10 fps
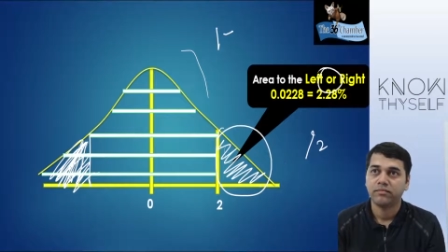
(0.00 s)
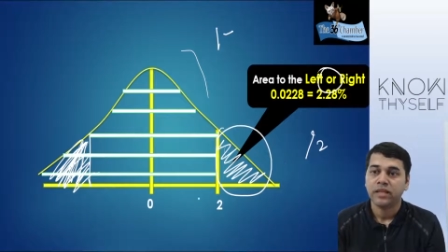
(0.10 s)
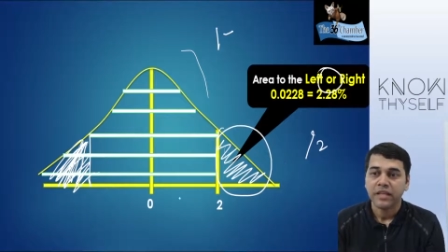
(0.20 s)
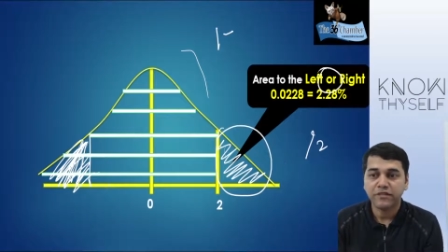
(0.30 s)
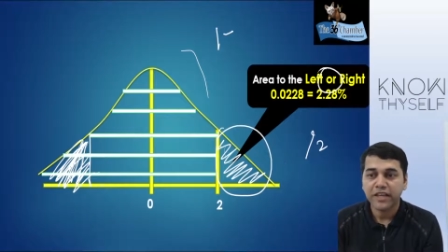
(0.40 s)

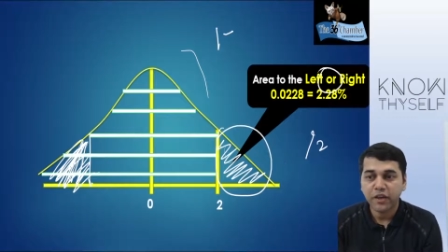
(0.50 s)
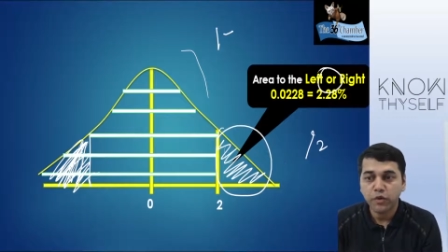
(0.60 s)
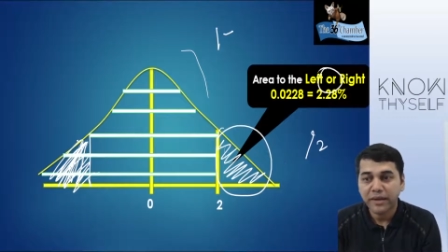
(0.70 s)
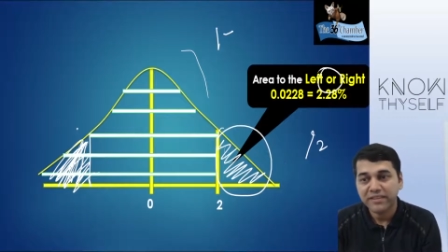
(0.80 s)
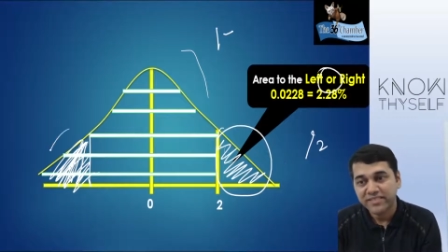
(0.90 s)
If they give
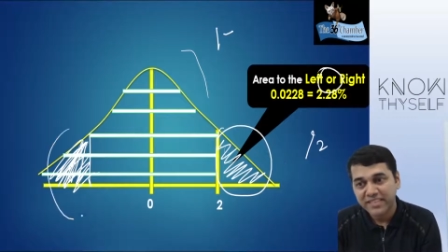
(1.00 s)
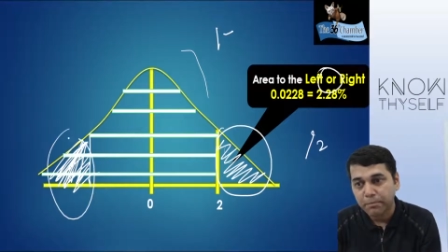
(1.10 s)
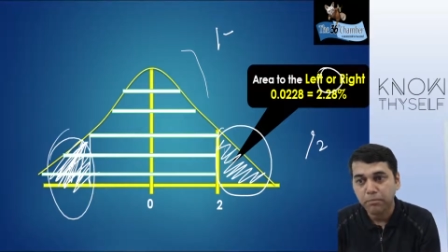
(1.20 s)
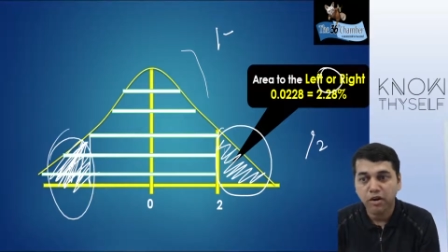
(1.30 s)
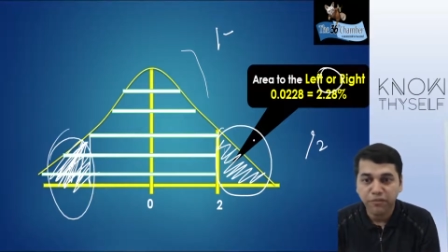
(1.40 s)
me
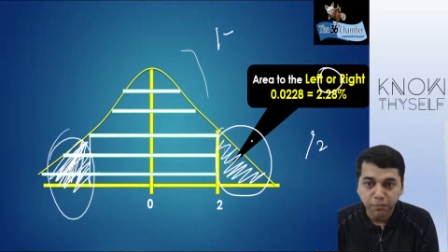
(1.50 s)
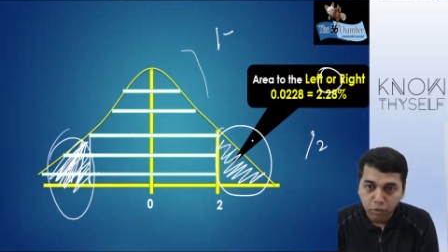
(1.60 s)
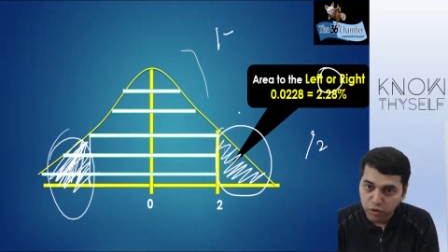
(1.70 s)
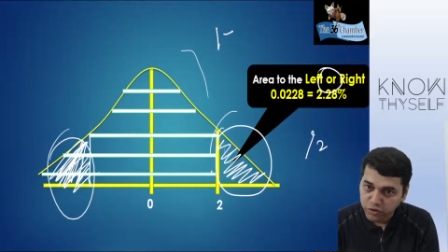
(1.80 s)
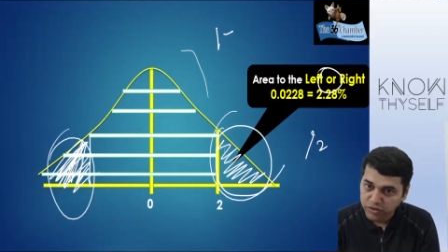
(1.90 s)
sum of
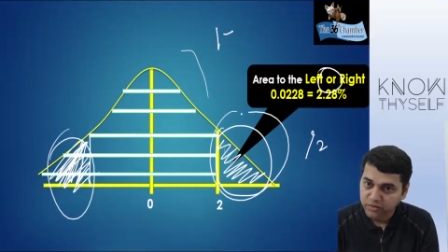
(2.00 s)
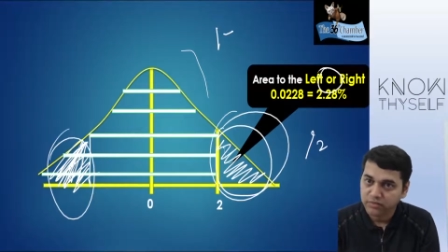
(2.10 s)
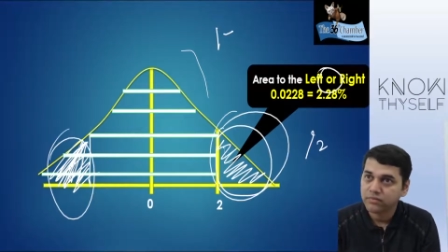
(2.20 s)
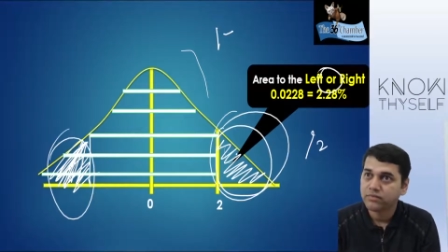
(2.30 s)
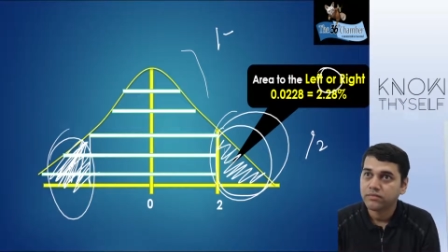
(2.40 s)
both,
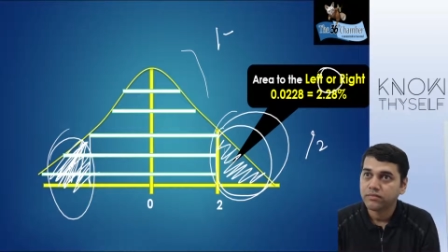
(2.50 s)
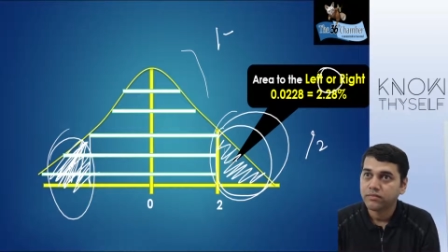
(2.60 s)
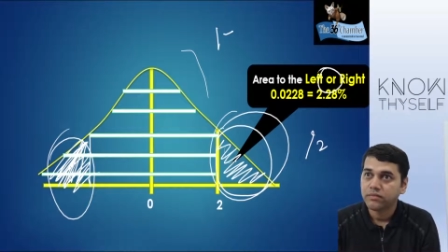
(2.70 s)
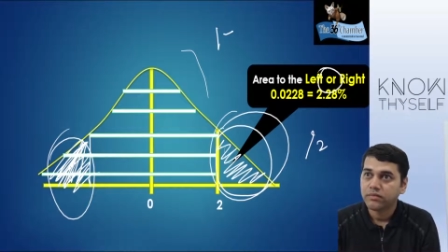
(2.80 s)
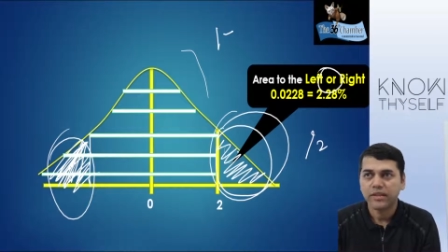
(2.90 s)

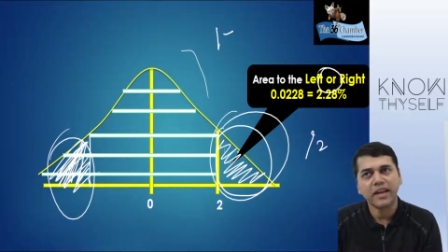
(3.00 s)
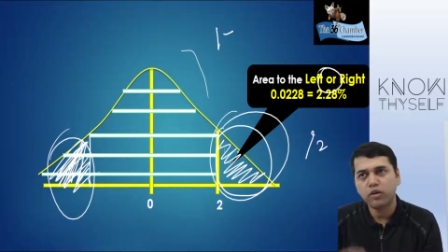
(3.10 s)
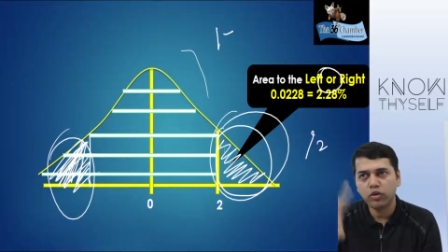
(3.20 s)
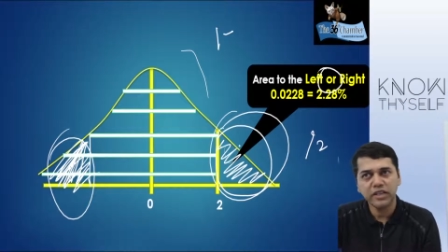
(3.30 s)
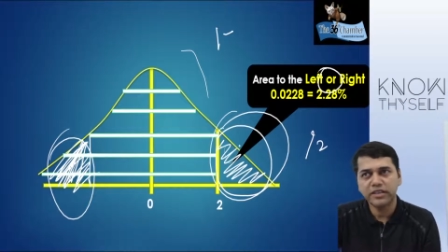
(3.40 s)
there are
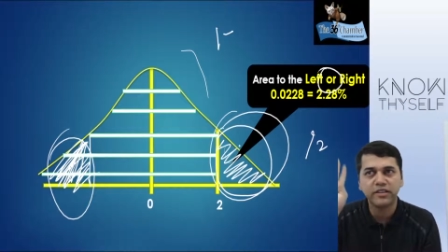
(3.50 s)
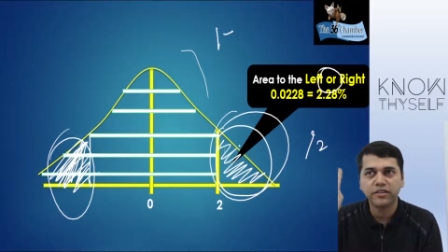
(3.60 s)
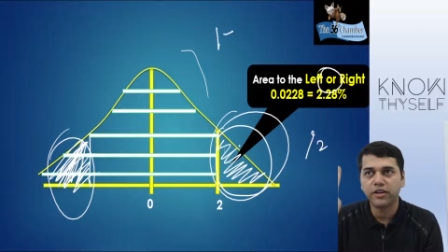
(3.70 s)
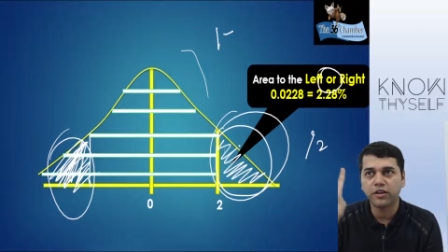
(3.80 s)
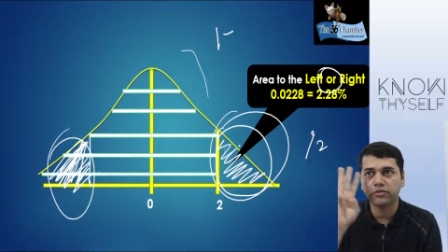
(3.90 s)
only three
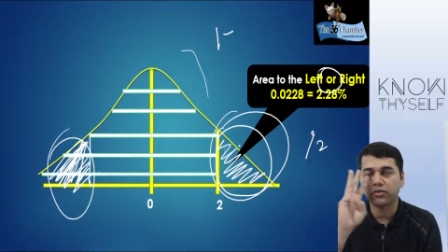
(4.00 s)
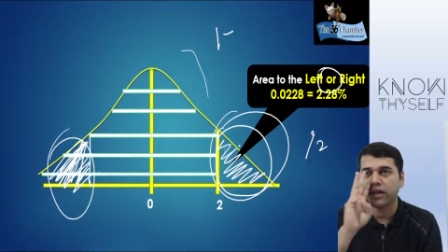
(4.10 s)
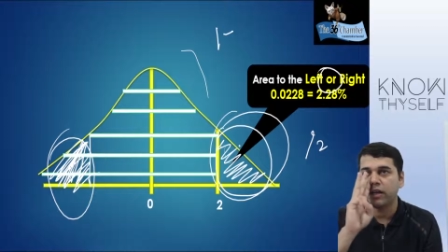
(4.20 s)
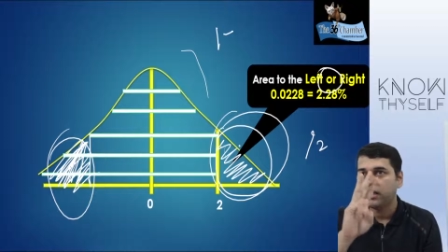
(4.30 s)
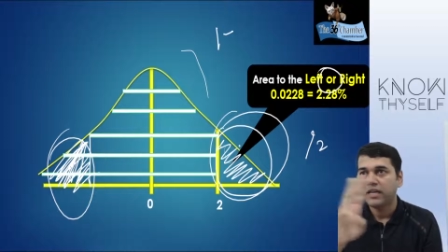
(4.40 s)
scenarios,
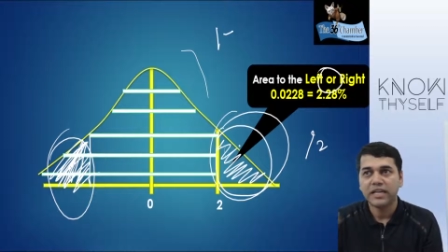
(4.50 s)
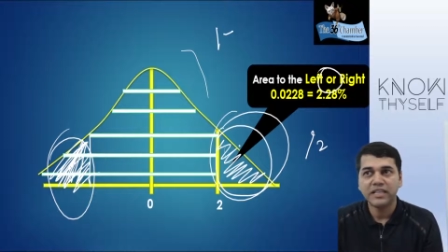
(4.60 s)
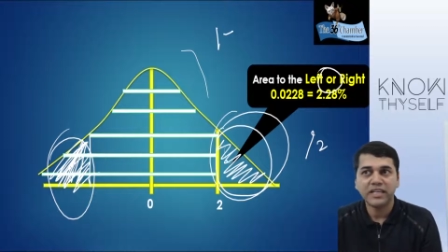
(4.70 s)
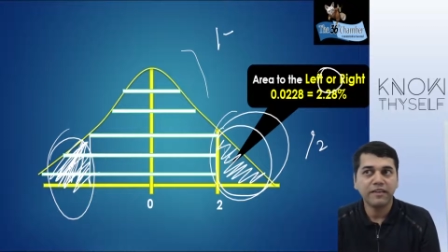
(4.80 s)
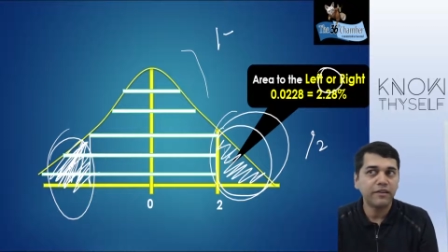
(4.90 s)
okay?
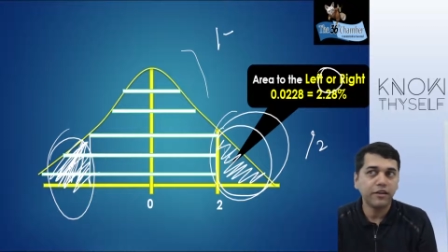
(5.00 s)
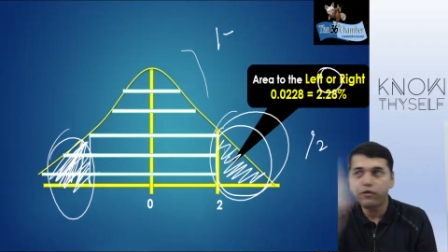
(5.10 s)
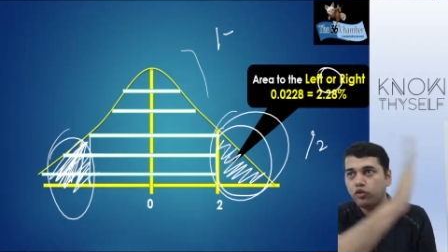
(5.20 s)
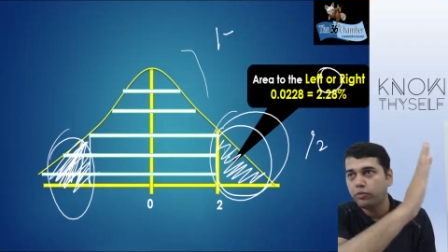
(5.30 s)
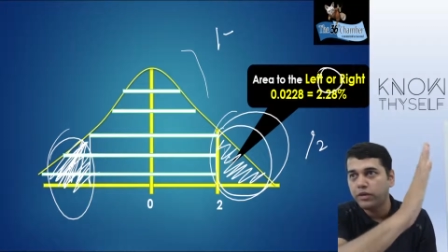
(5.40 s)
Either they will give
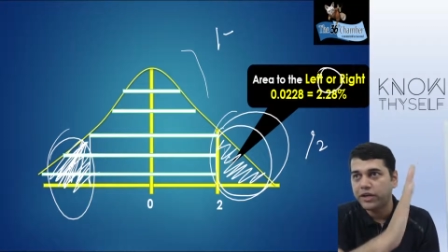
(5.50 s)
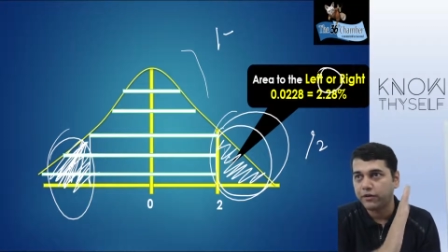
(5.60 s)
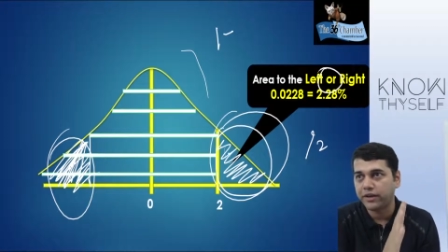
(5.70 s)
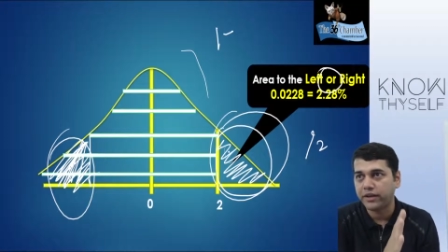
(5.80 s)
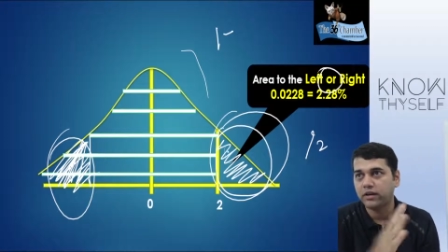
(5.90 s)
you cumulative
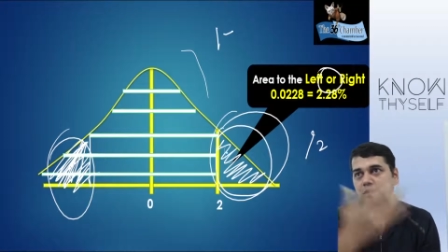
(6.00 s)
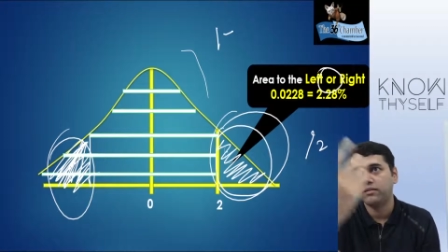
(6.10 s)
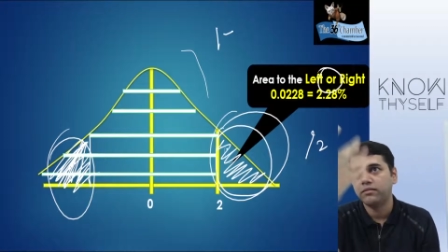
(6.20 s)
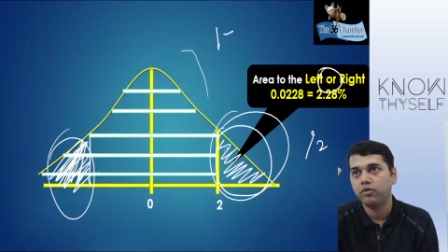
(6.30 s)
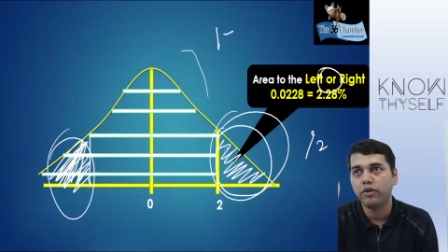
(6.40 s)
area,
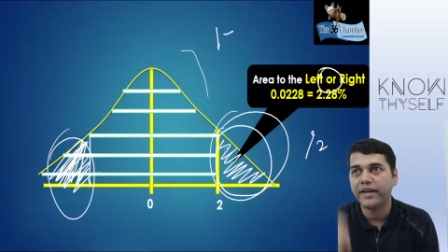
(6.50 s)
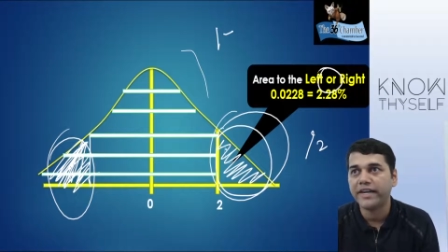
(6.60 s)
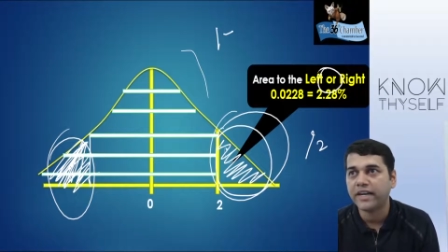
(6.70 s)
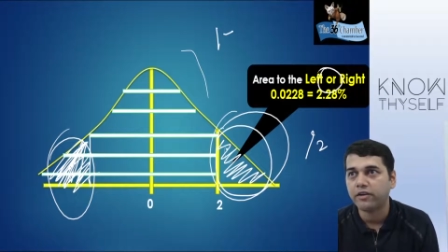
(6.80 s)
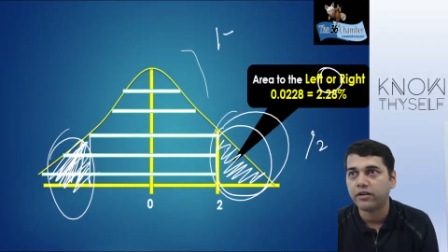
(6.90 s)
no
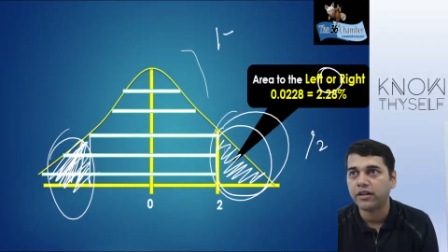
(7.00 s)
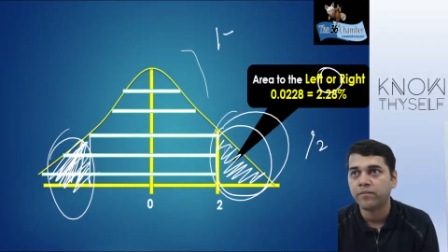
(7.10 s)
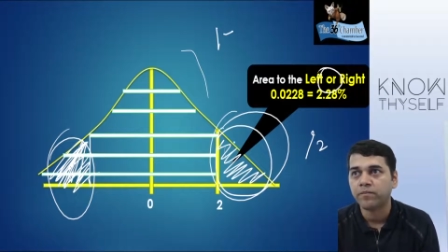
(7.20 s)
headache only.